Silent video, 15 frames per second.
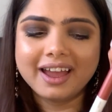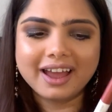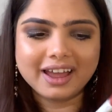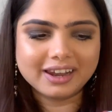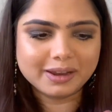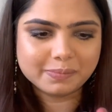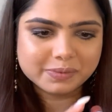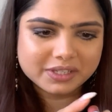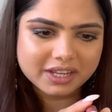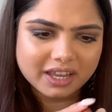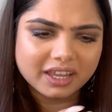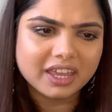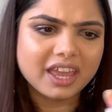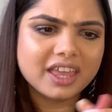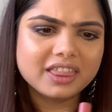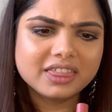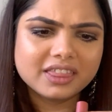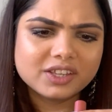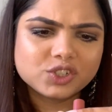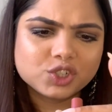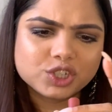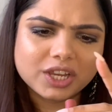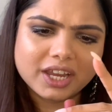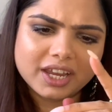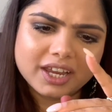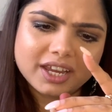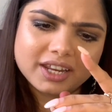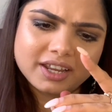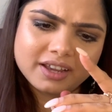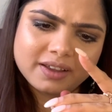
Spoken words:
lipstick in the shade